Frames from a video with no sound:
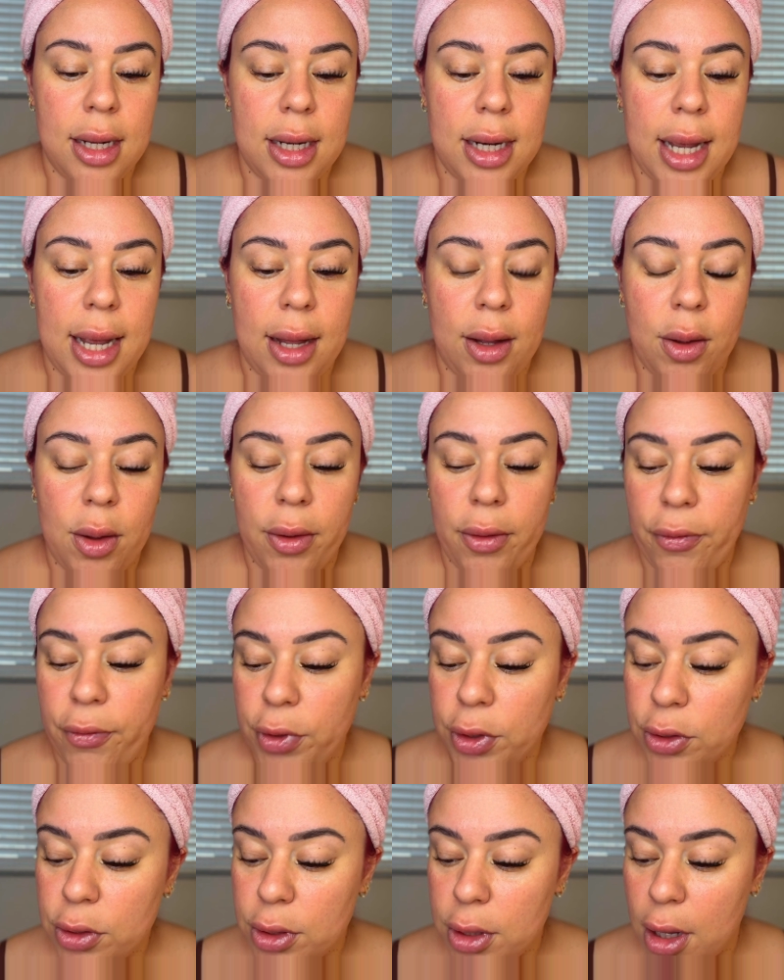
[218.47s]
Now,
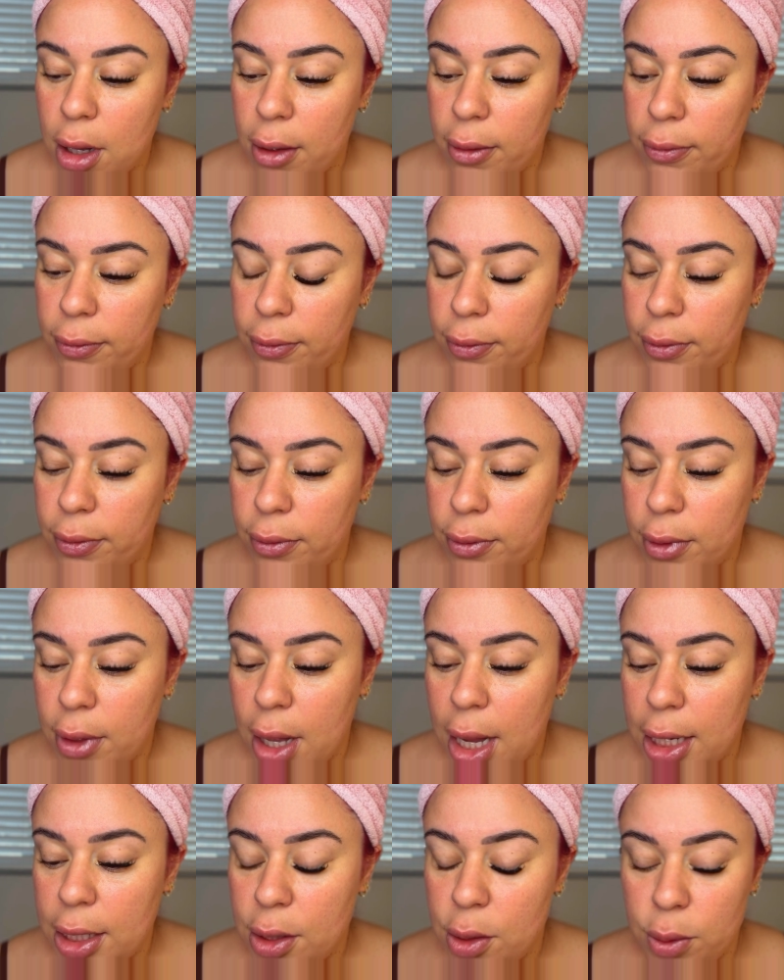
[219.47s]
first off,
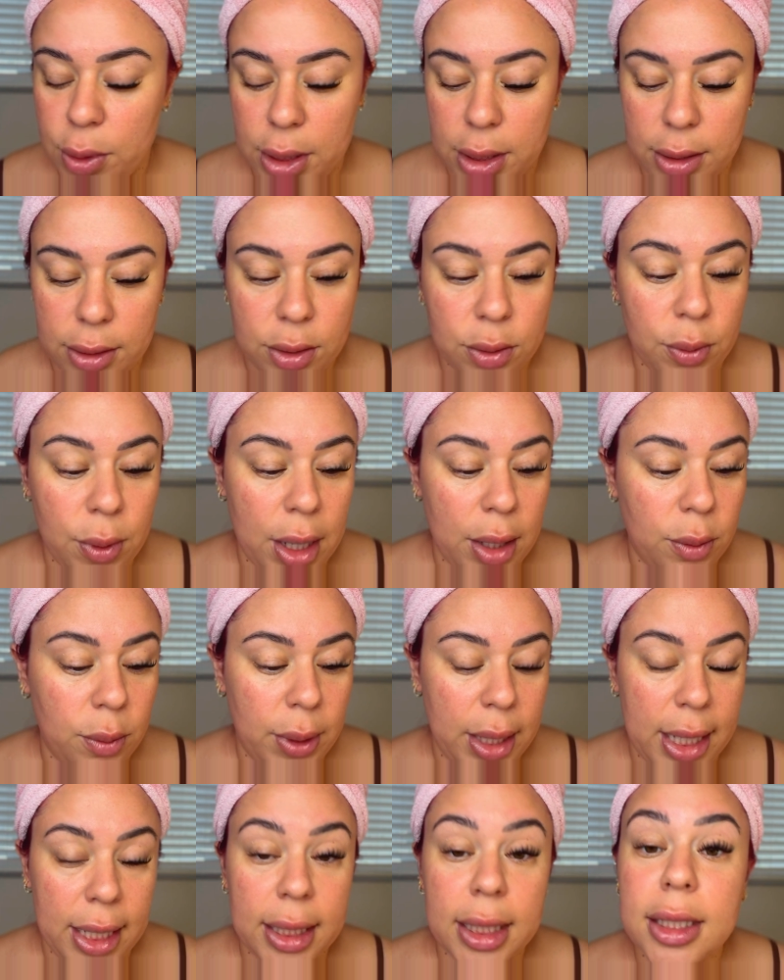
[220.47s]
I noticed right
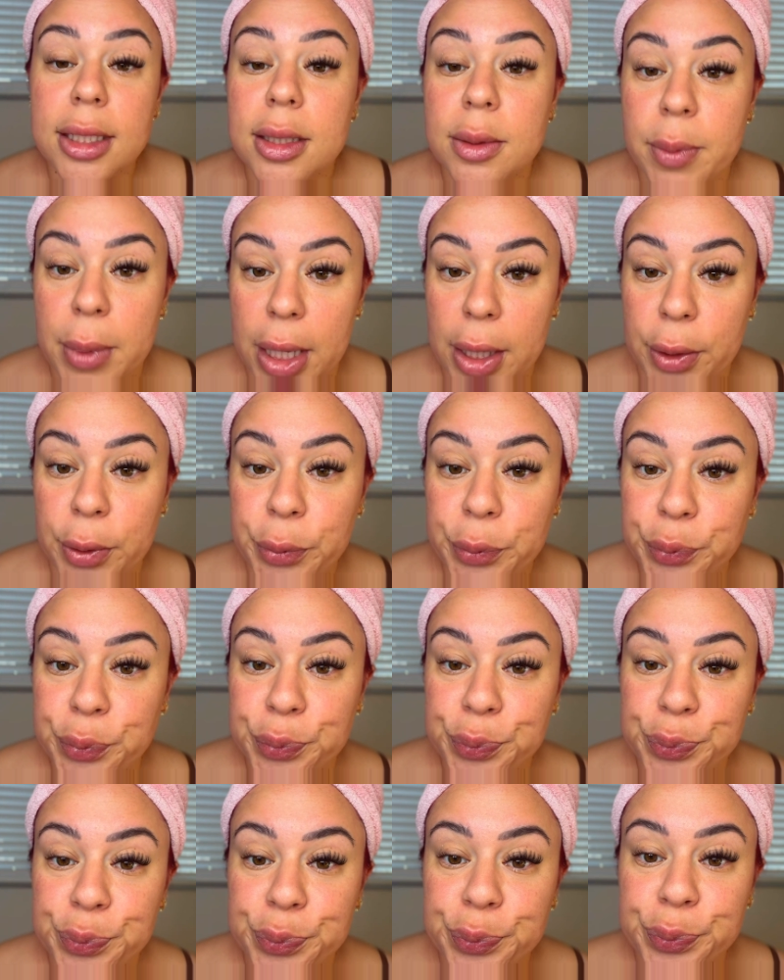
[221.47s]
away the smell.
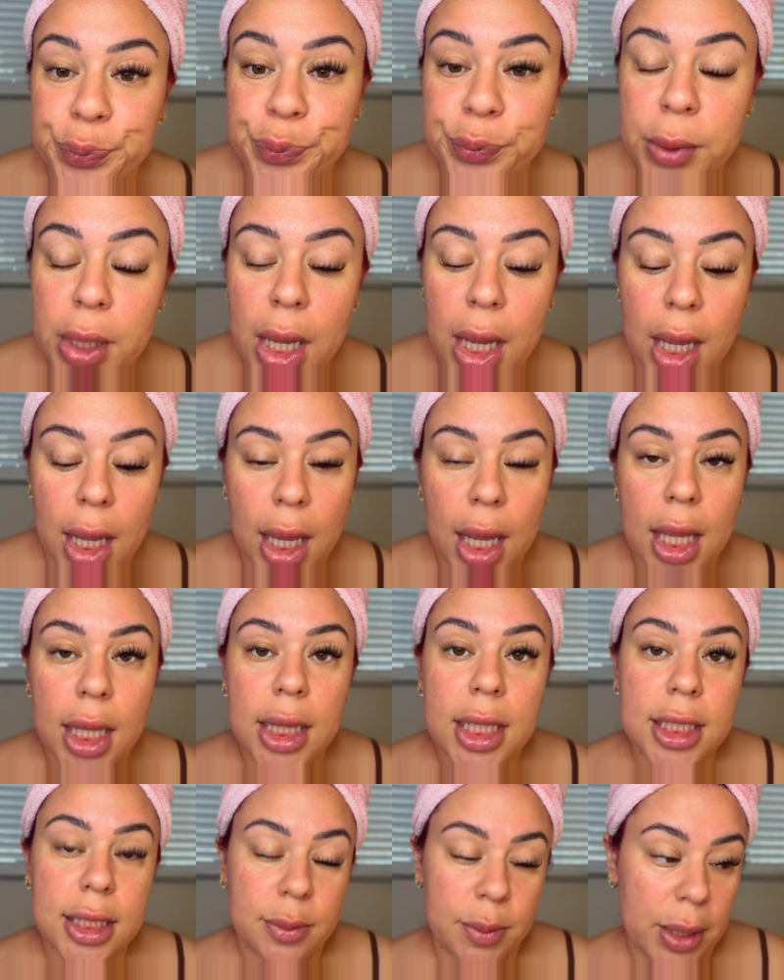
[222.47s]

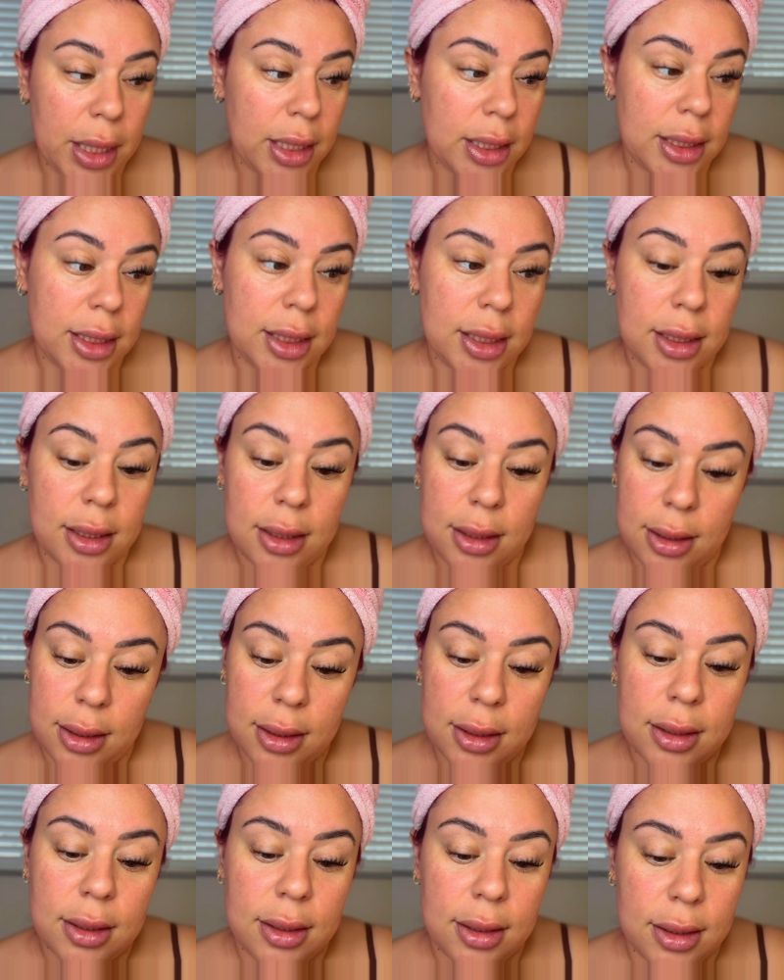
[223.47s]
The smell is,
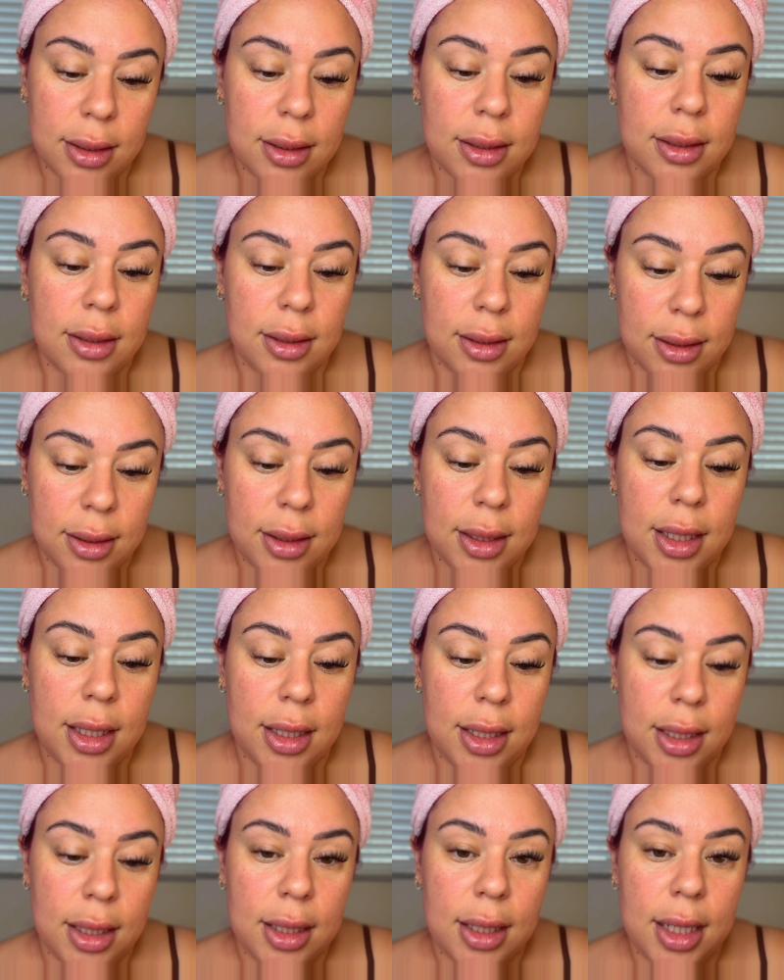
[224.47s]

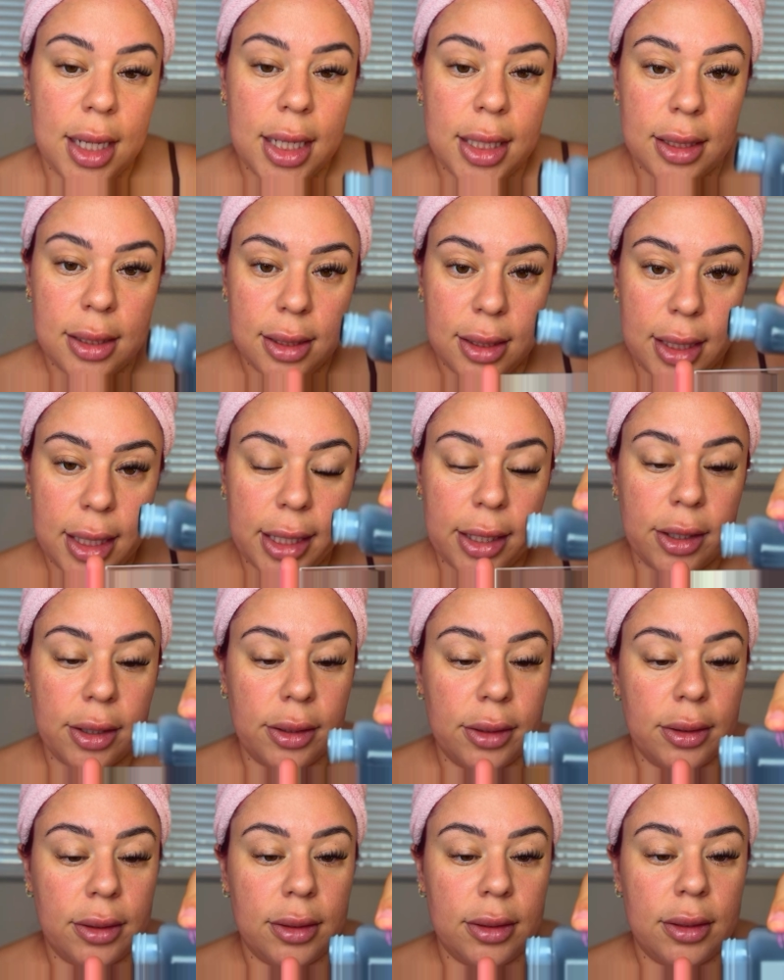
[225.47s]
it's there,
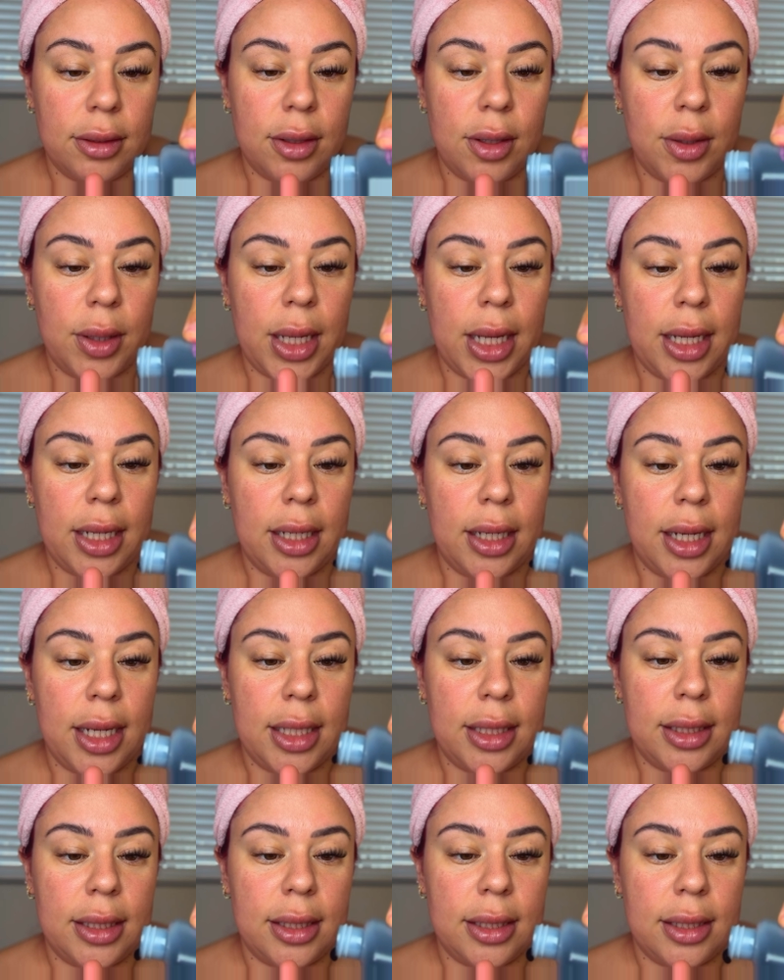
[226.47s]
okay?
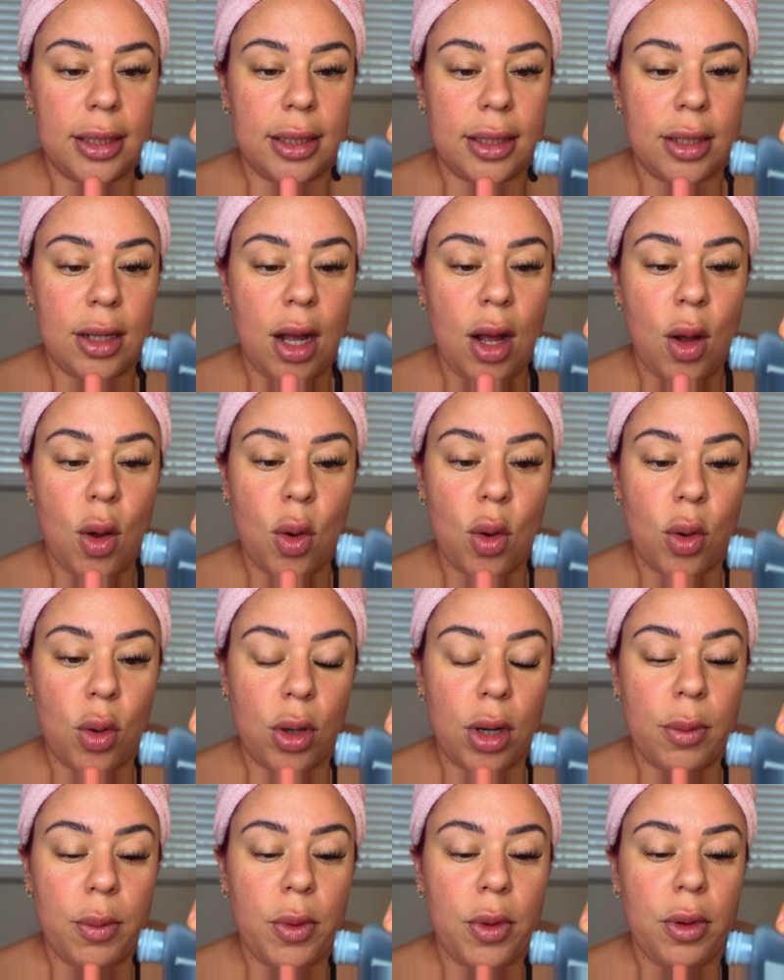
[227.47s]
It's not
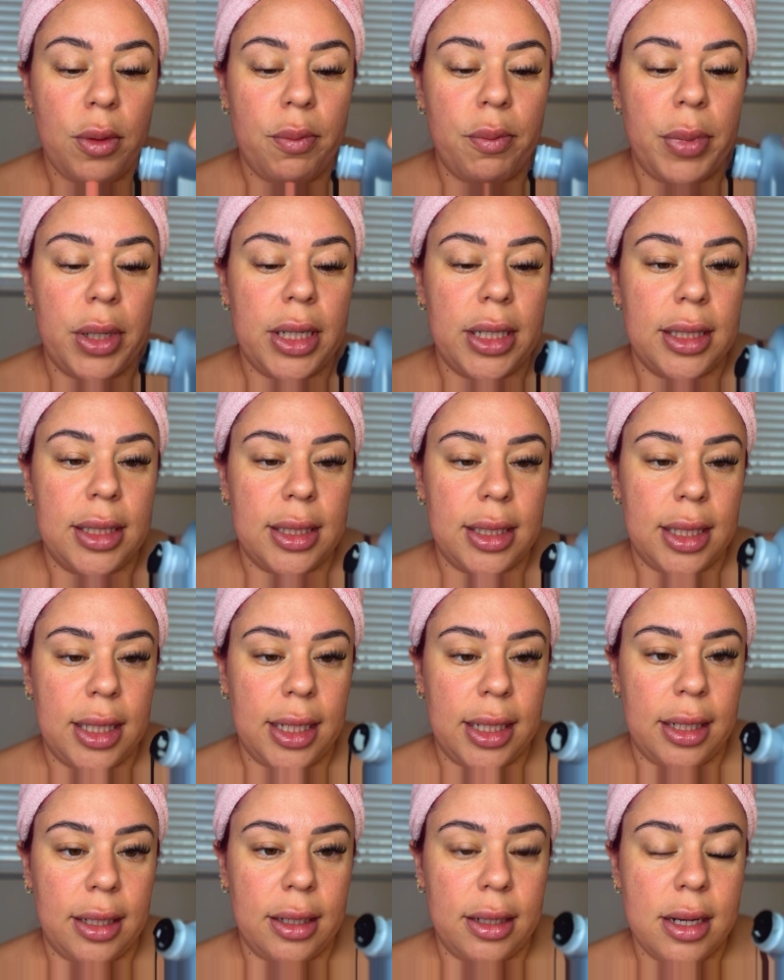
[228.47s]
horrible, but it's
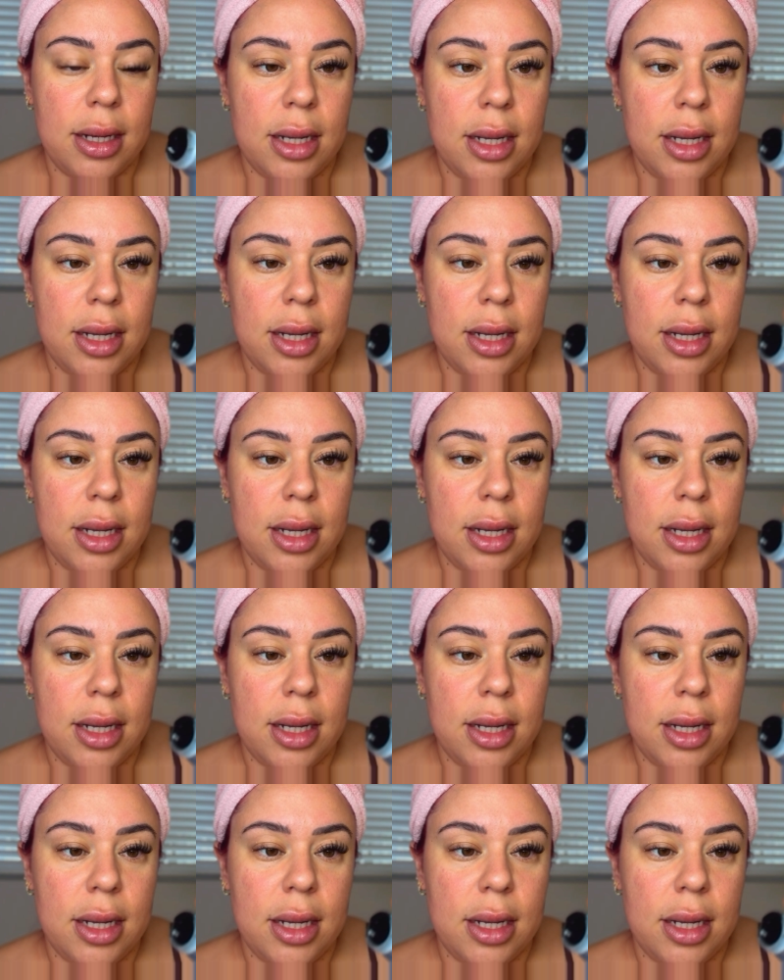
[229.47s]
there.